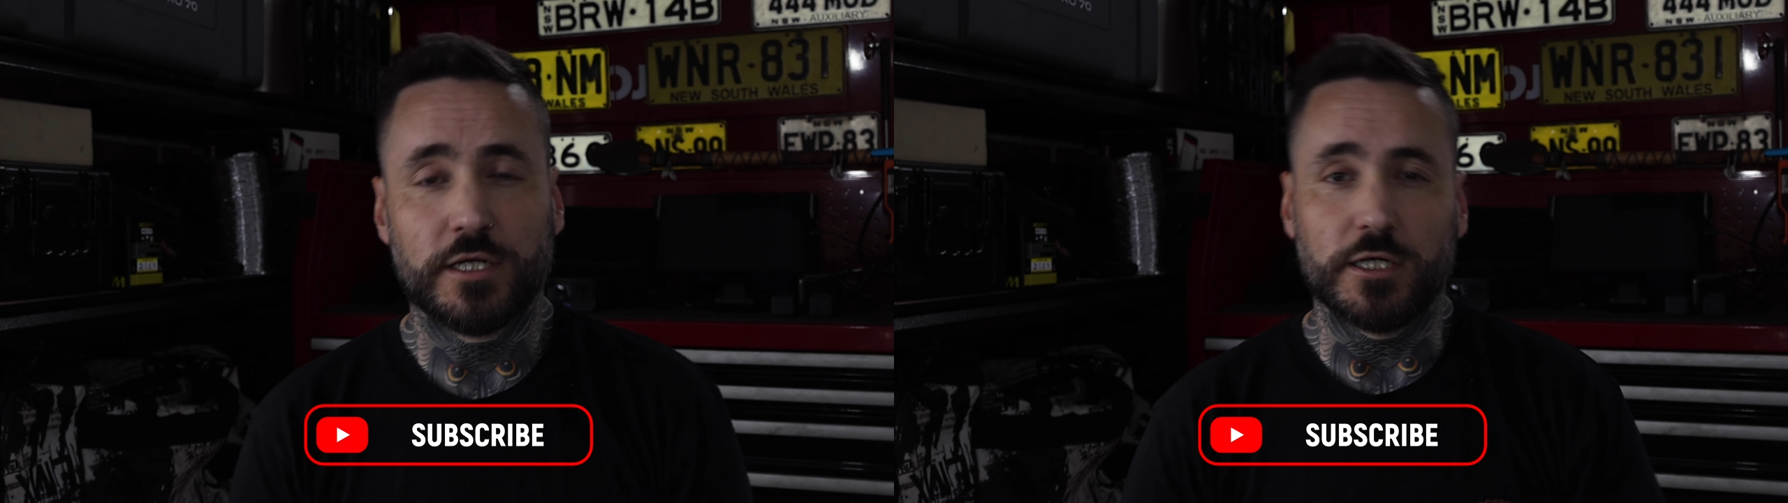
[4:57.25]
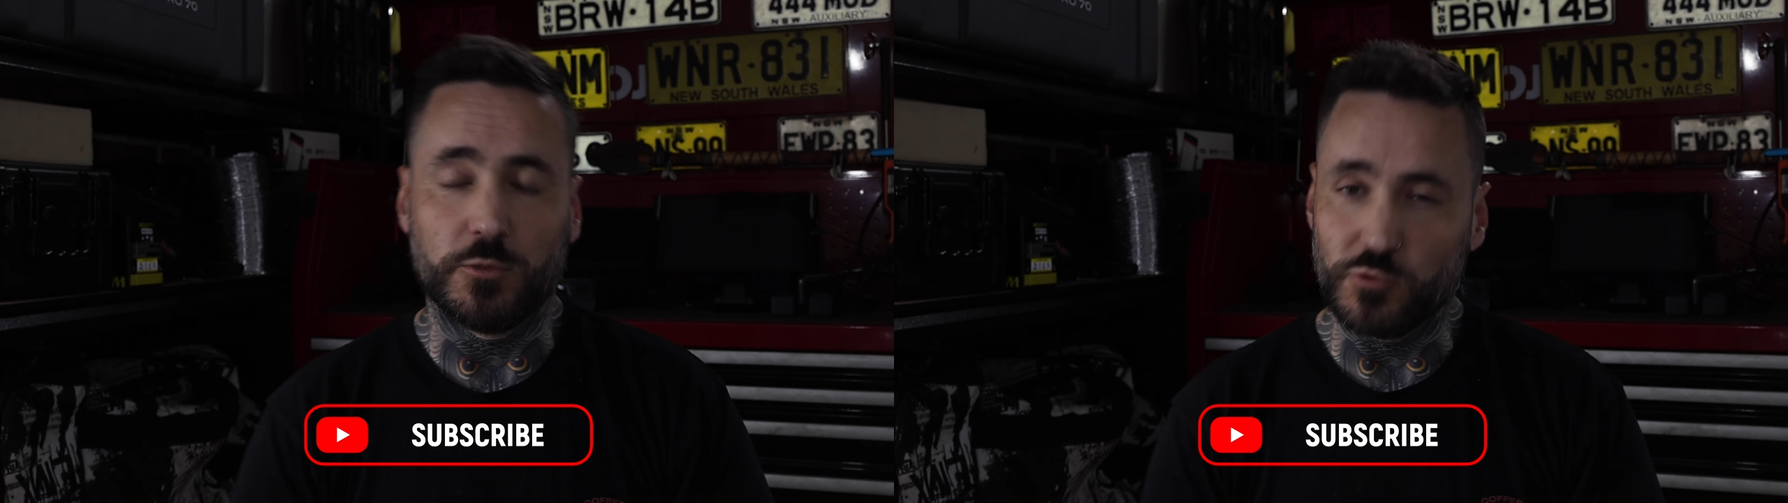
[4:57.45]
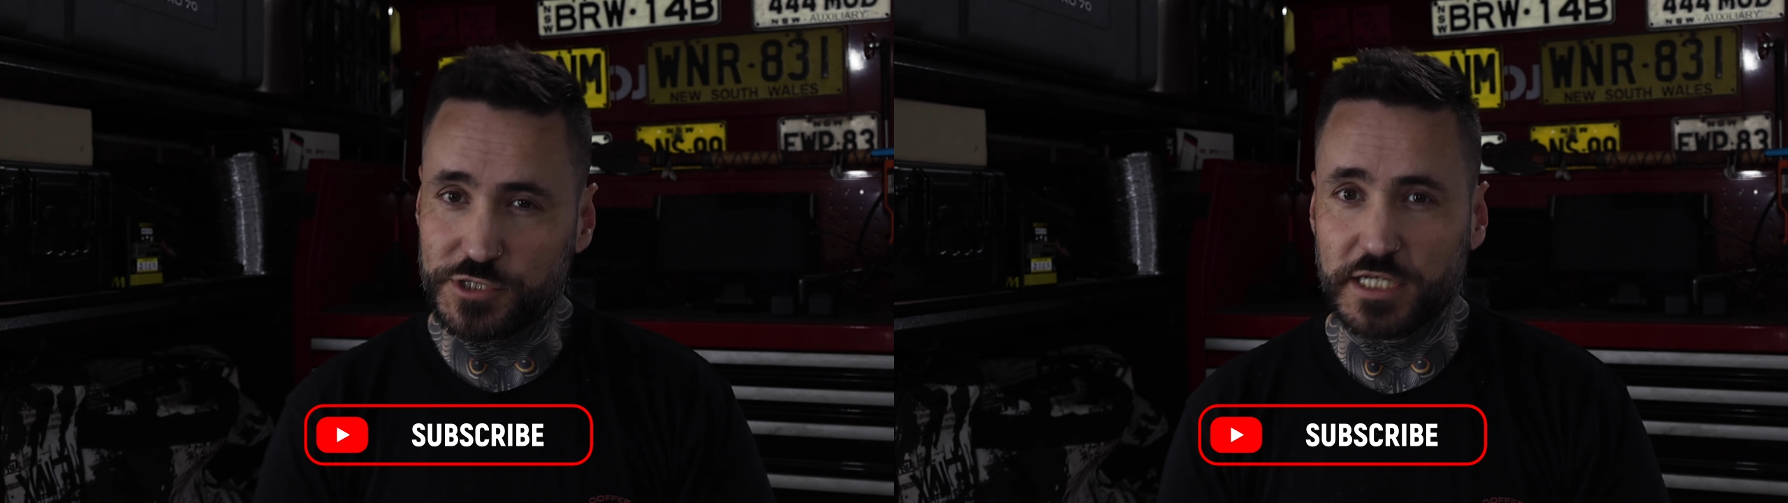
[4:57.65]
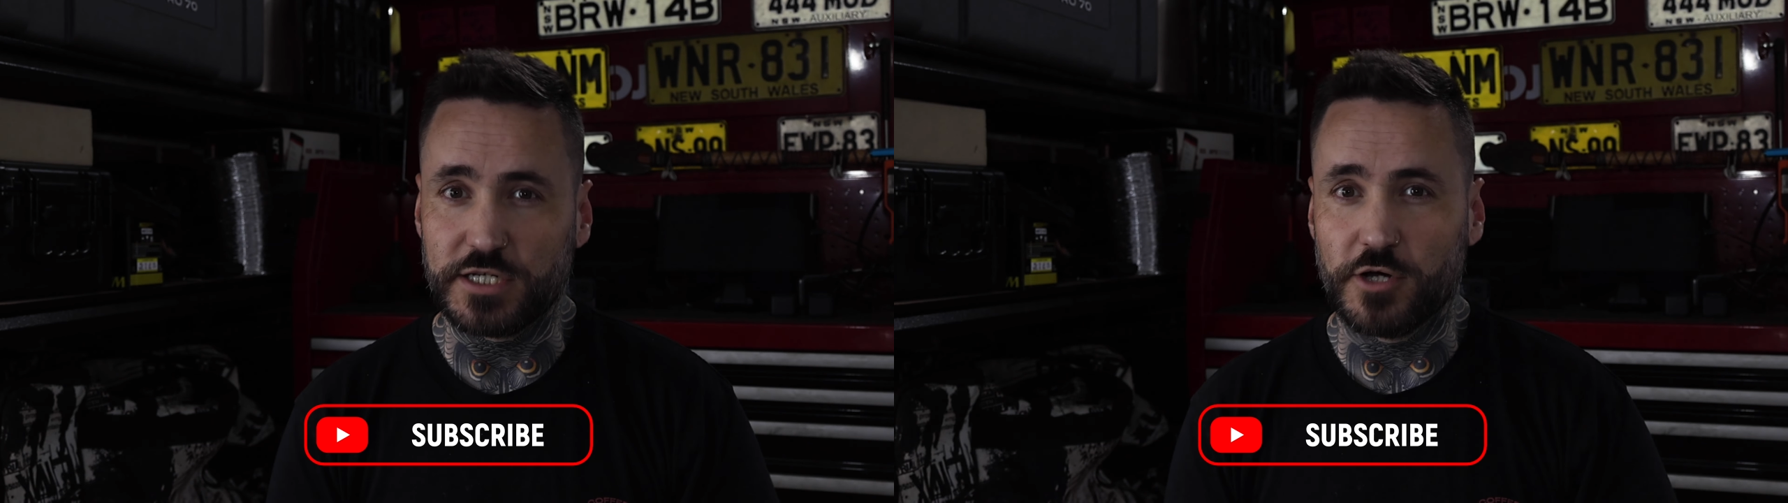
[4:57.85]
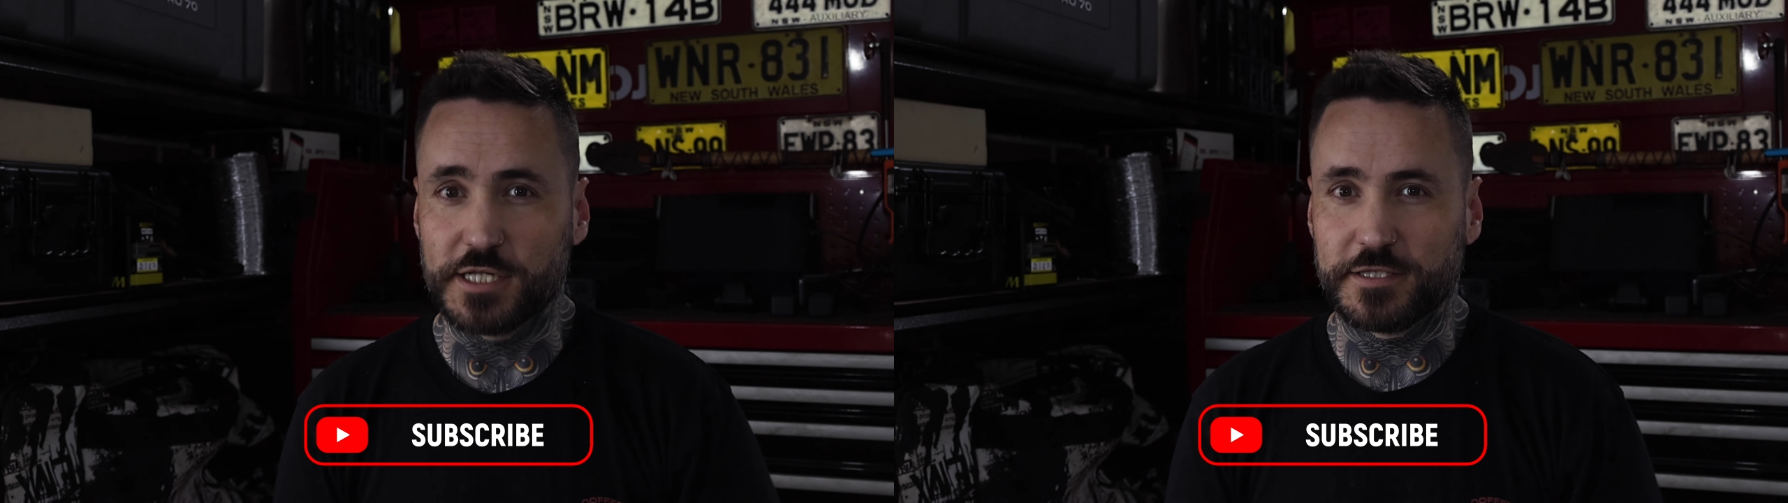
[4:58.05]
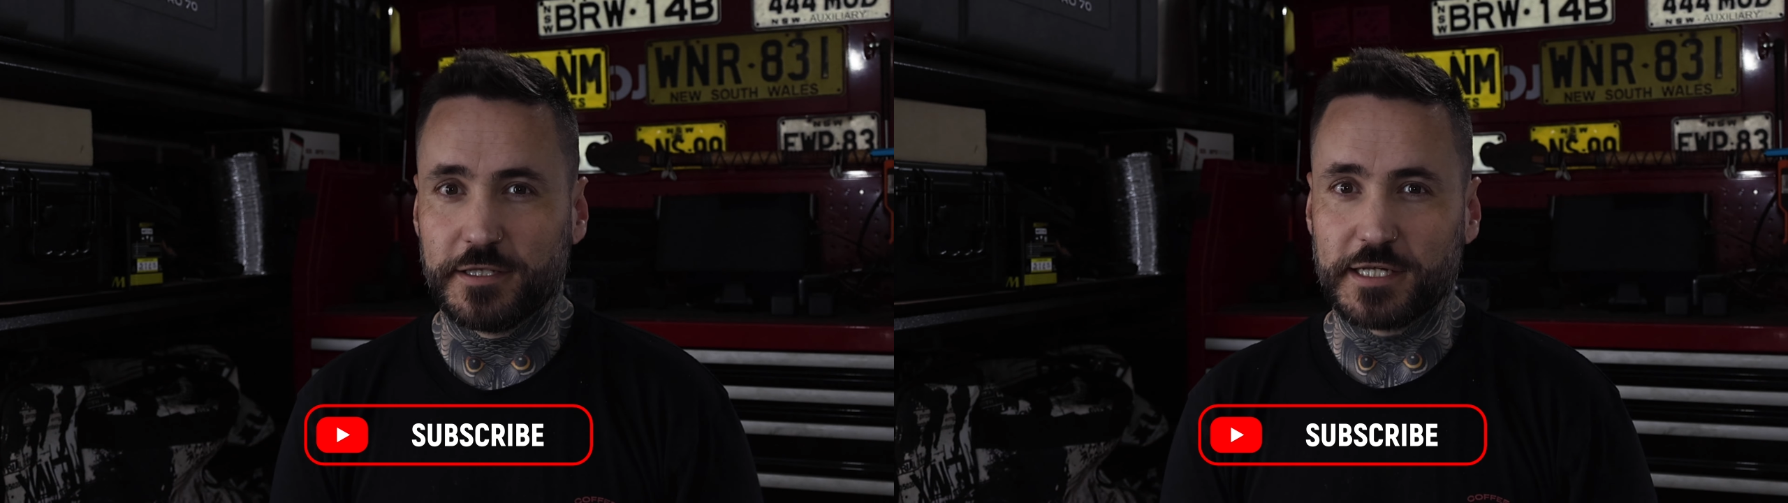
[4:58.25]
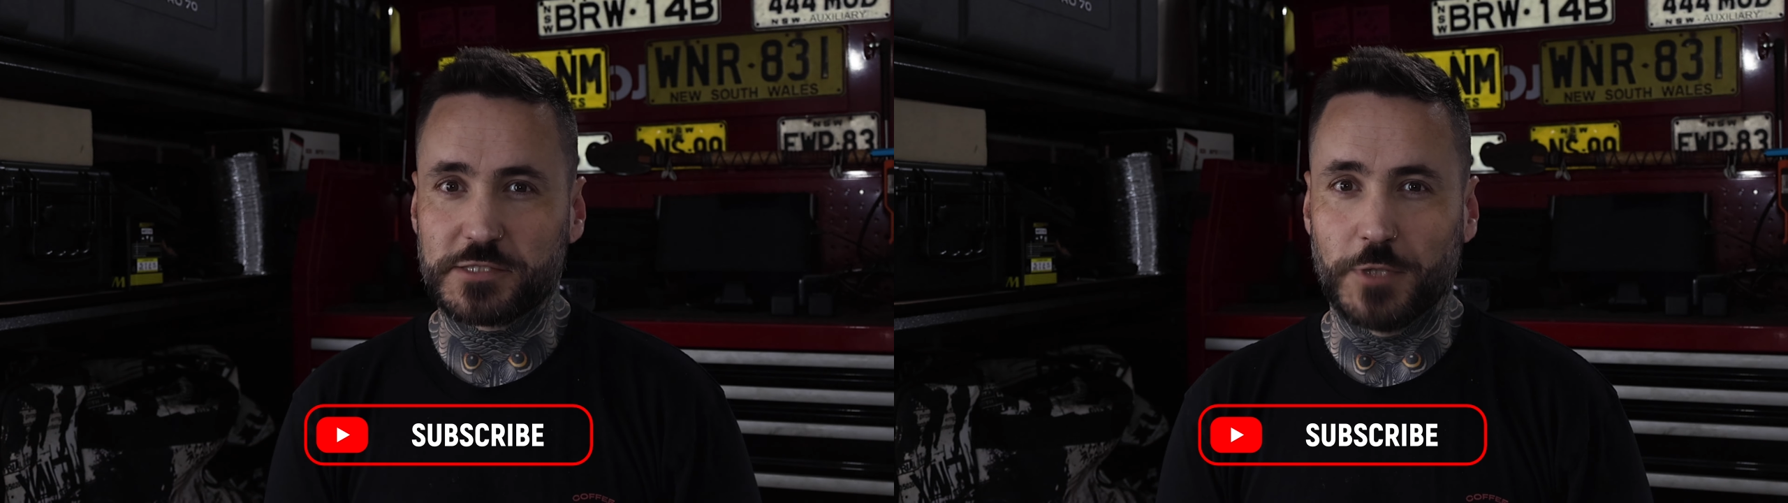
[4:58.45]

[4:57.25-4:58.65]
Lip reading: and we'll see you guys on the next